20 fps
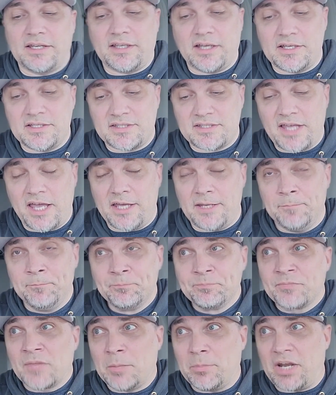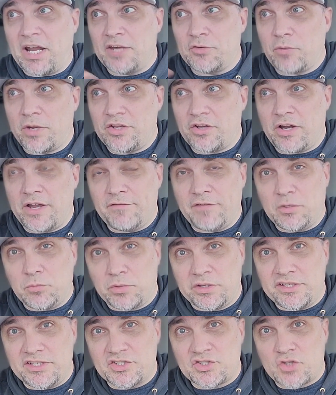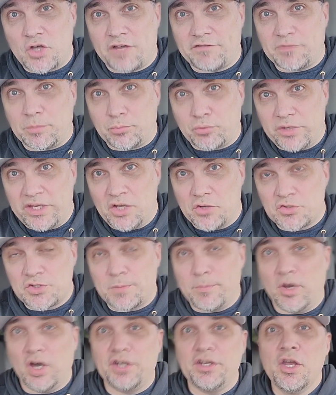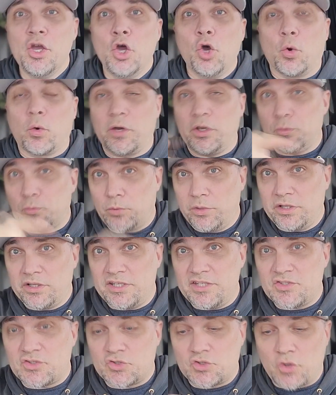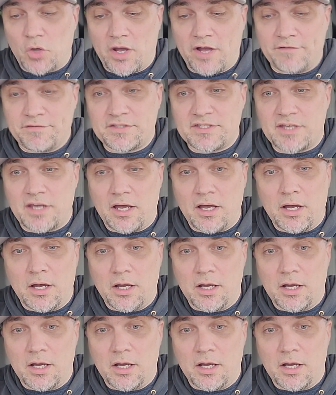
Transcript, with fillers: like I said, but I'd rather have a really soft brioche bun or a really soft